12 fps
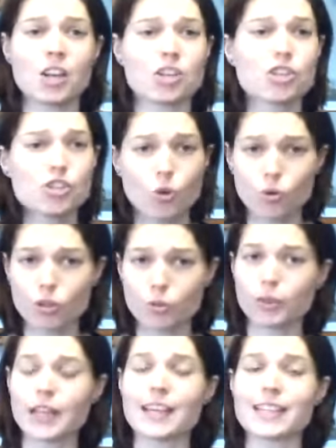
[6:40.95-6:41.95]
shoulder
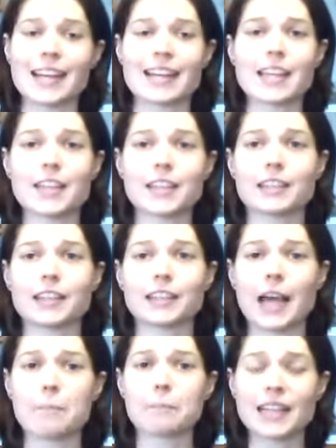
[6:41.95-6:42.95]
blades, anything like
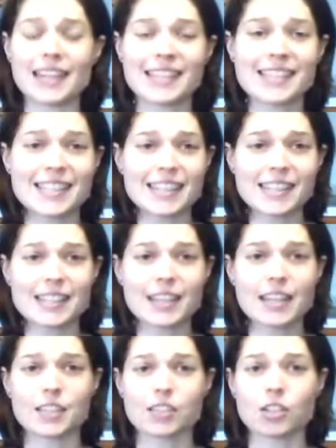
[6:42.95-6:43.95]
that,
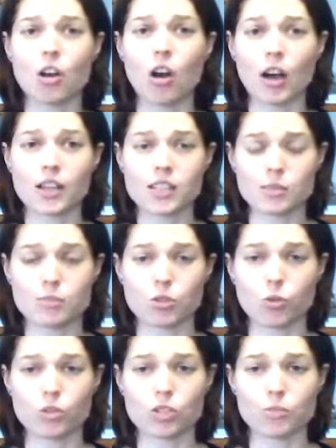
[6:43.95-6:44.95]
plasticity is an awesome
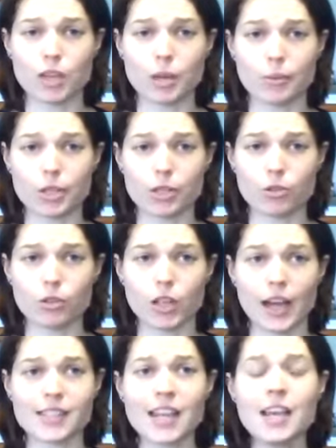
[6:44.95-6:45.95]
tool to be able to
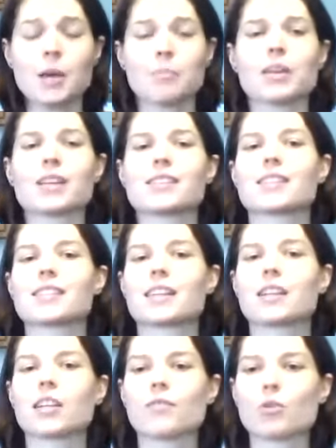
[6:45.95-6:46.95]
utilize because it's
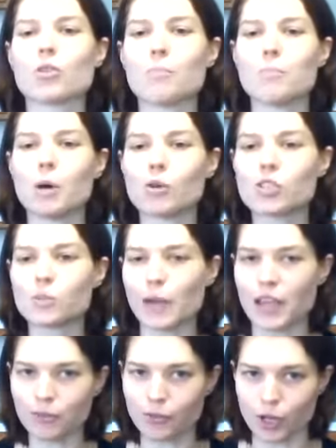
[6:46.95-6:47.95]
going to give you the most
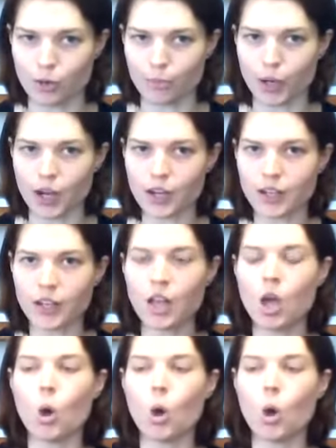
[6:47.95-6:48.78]
bang for your buck